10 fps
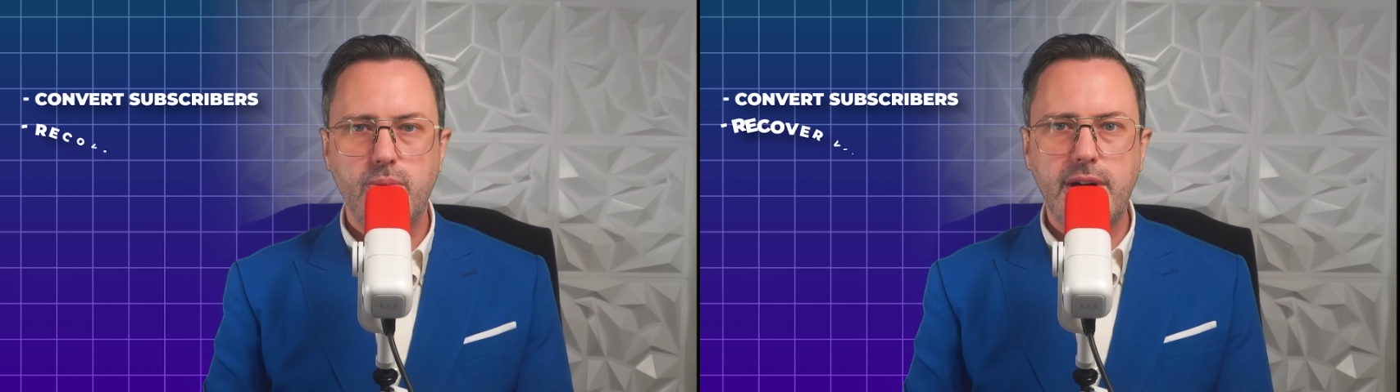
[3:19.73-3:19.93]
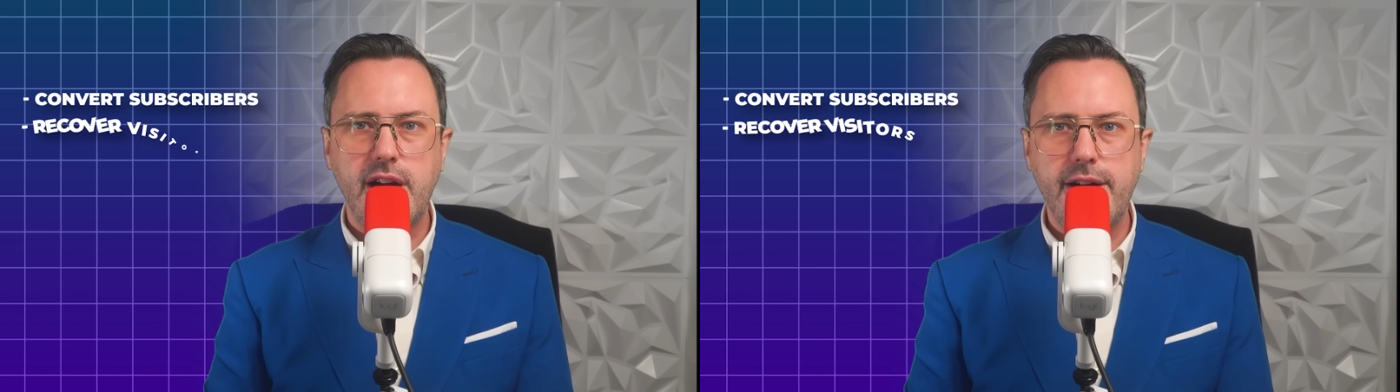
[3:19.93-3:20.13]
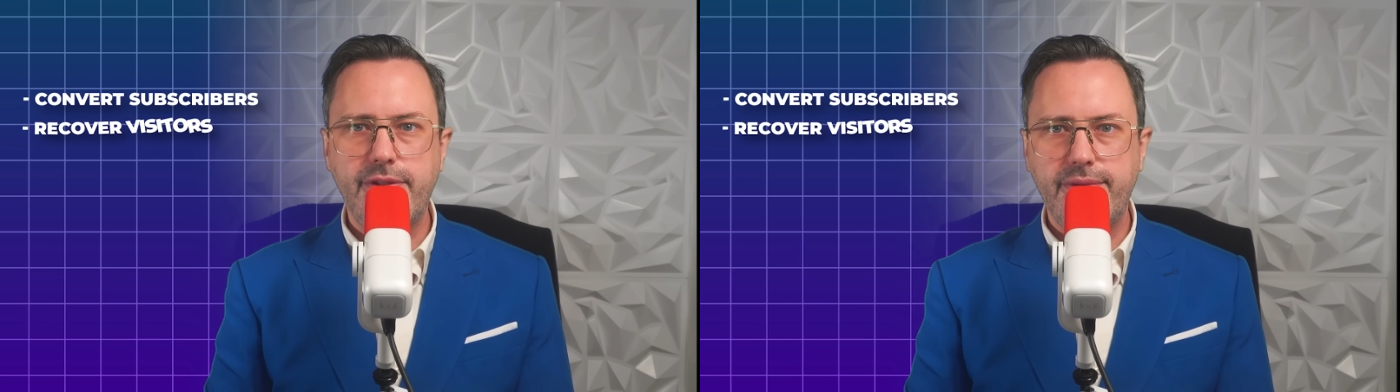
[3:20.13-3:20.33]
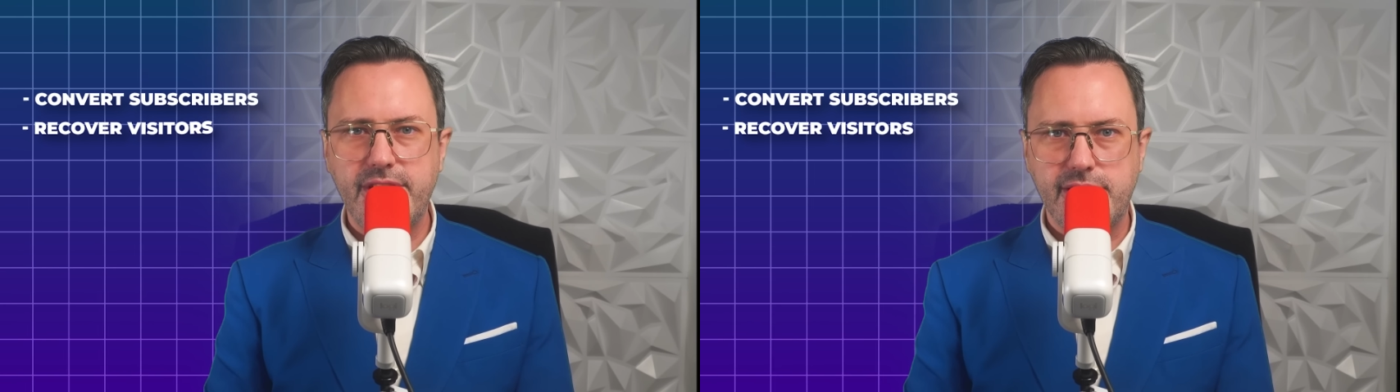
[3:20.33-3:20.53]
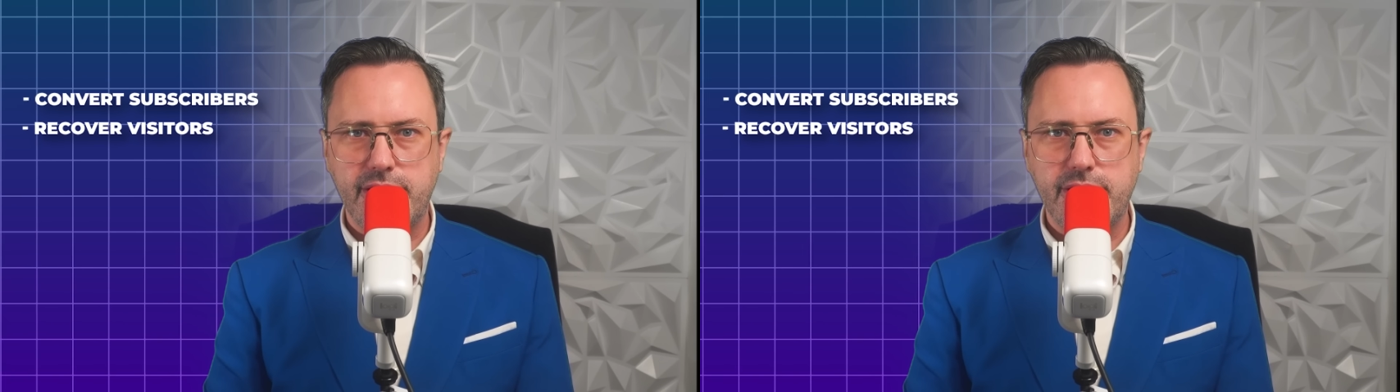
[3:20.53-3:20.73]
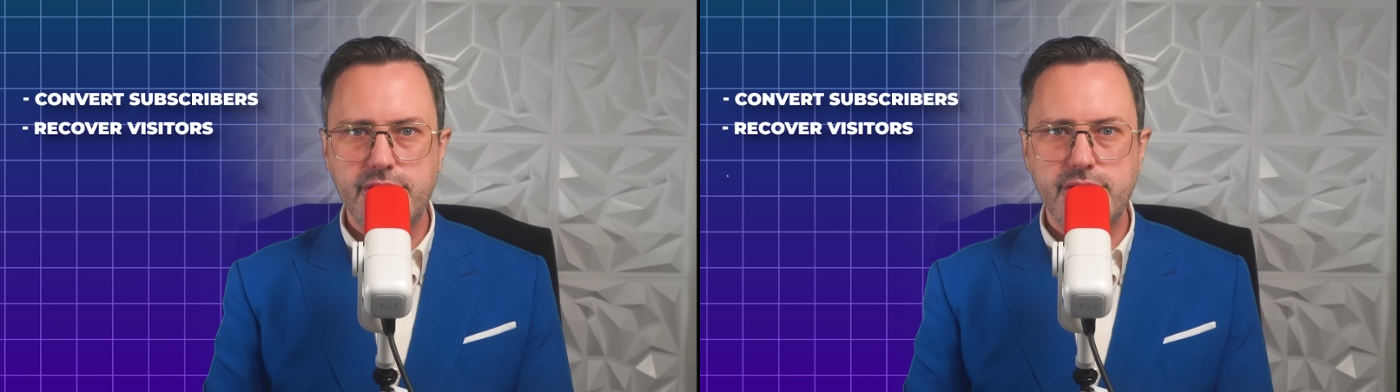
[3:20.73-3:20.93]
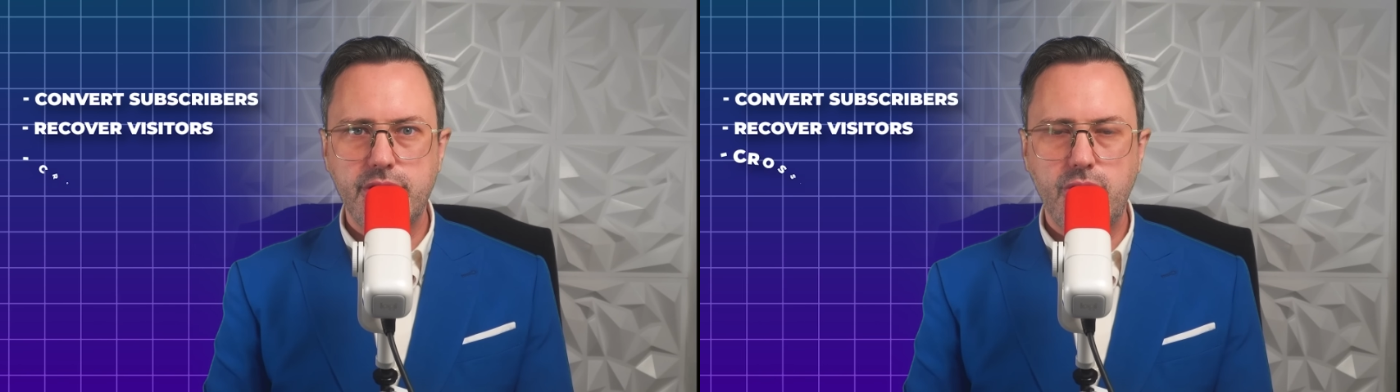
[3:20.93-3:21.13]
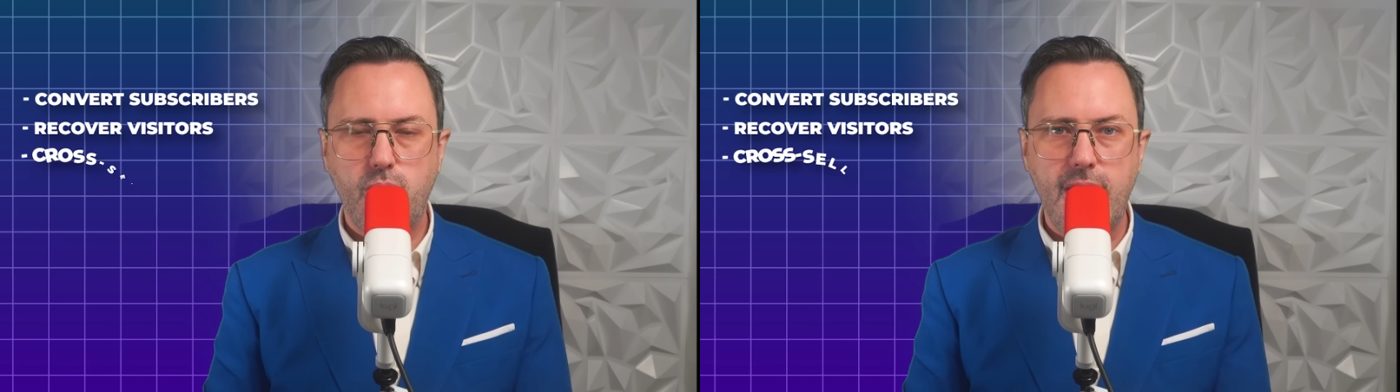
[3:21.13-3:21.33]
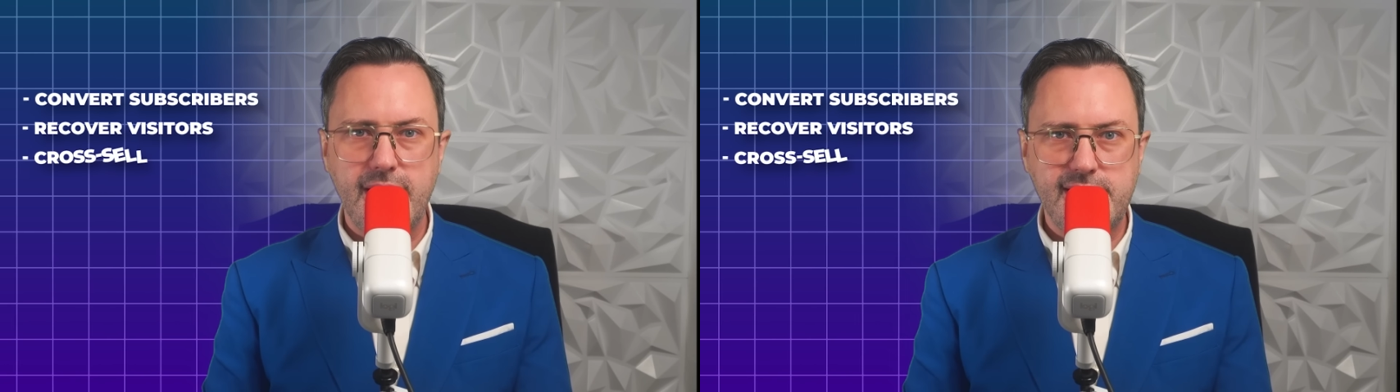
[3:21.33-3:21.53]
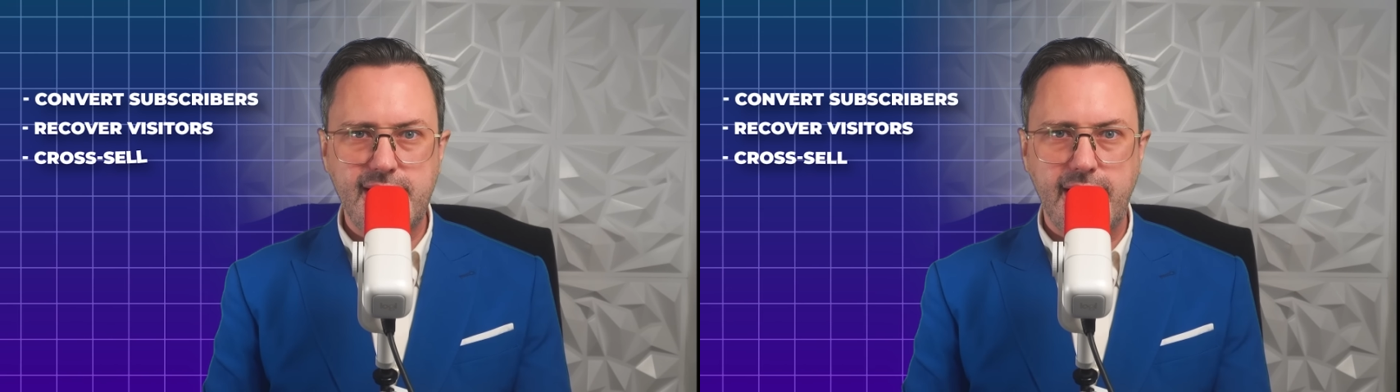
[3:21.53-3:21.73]
recover visitors,
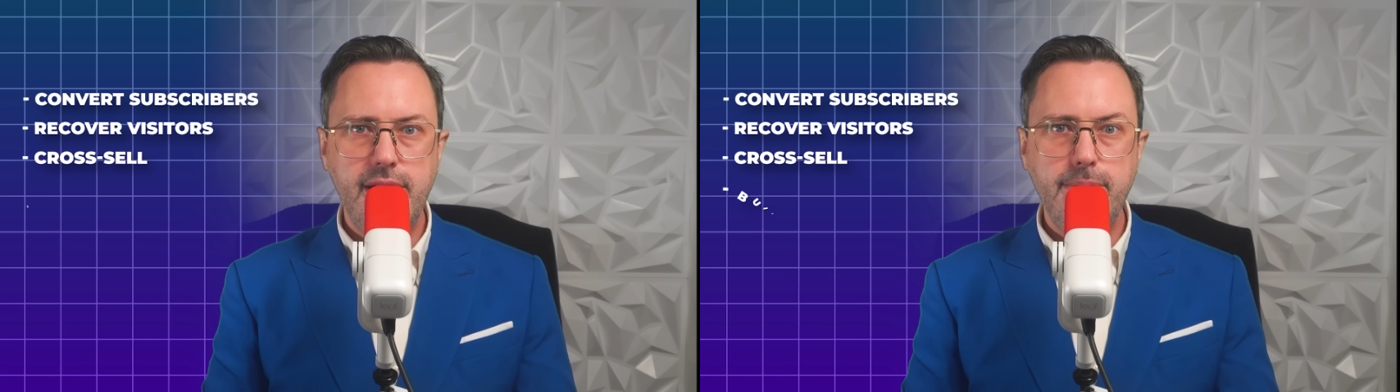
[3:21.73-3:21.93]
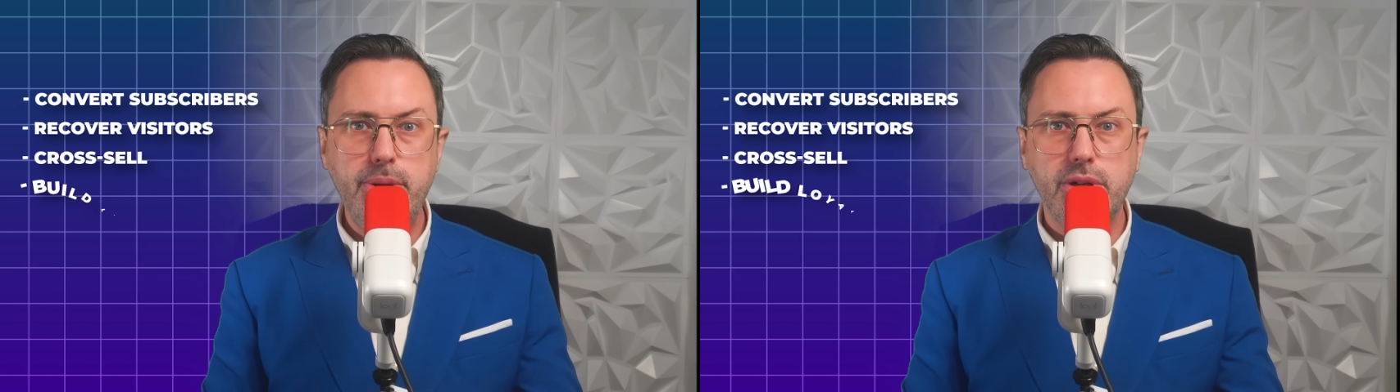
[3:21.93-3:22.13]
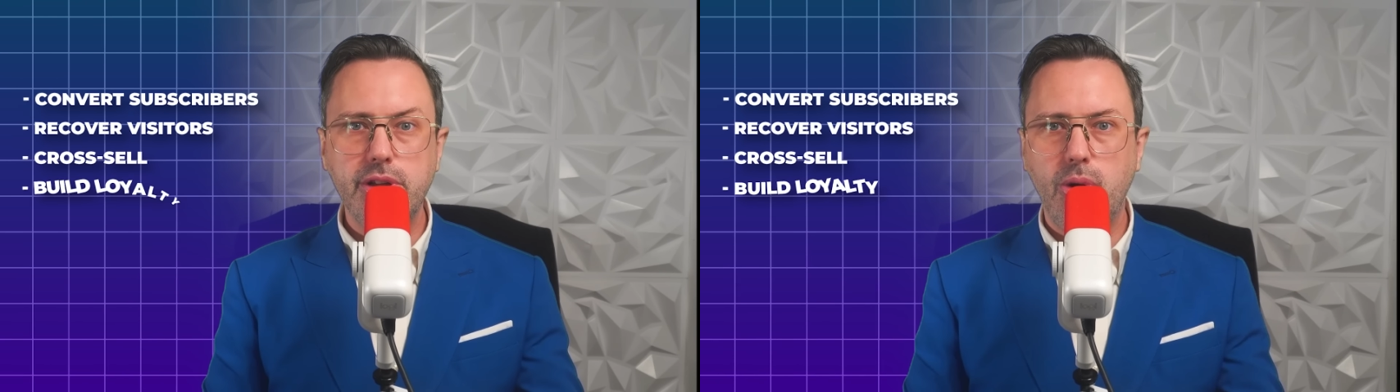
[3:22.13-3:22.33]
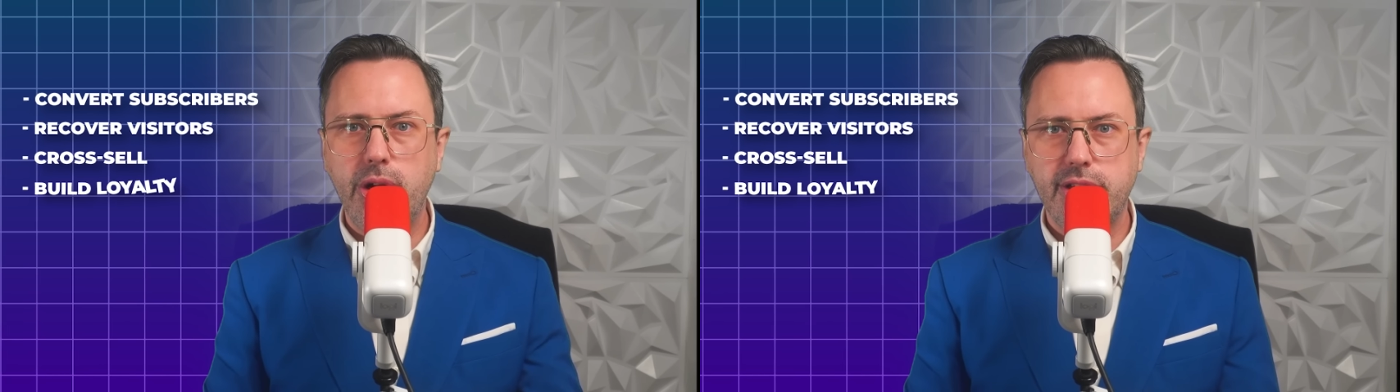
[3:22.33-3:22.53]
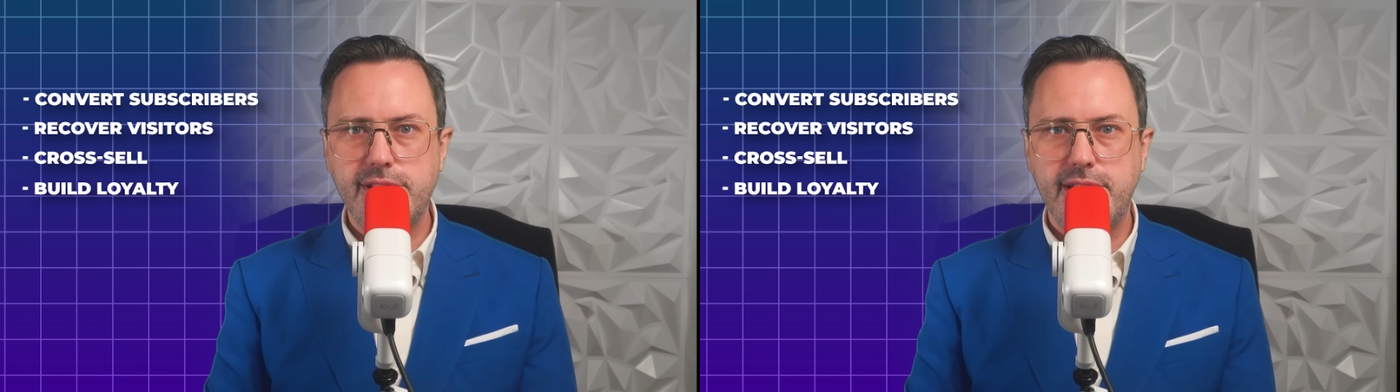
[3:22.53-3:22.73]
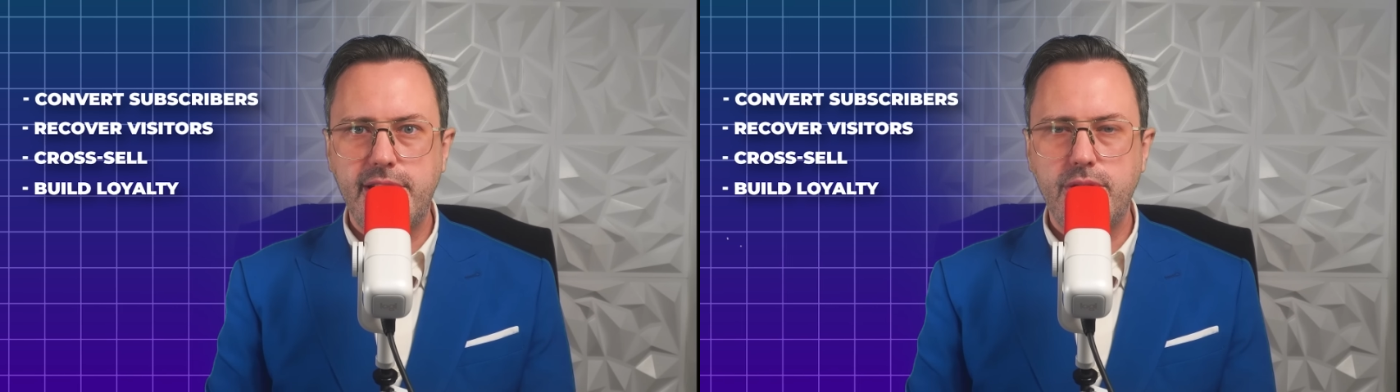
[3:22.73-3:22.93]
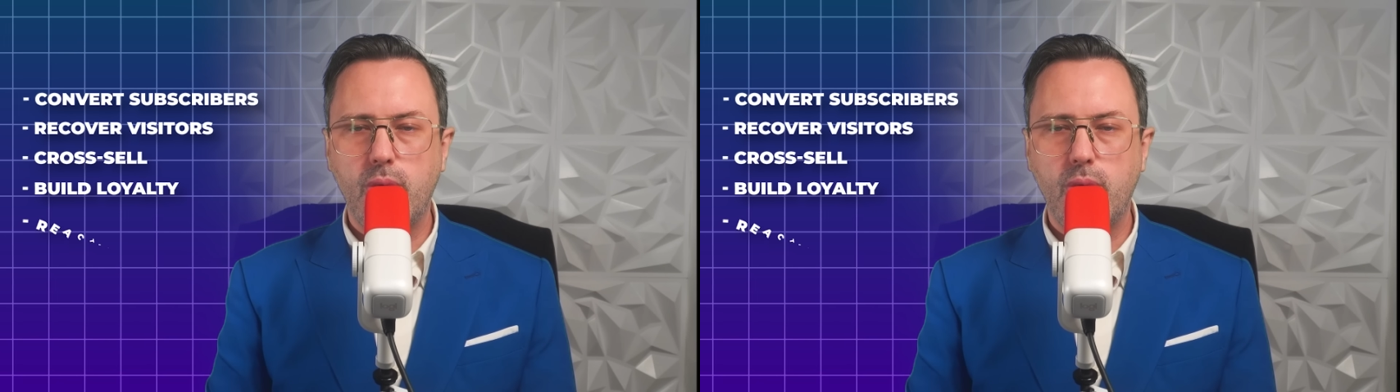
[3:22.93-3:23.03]
cross-sell, build loyalty,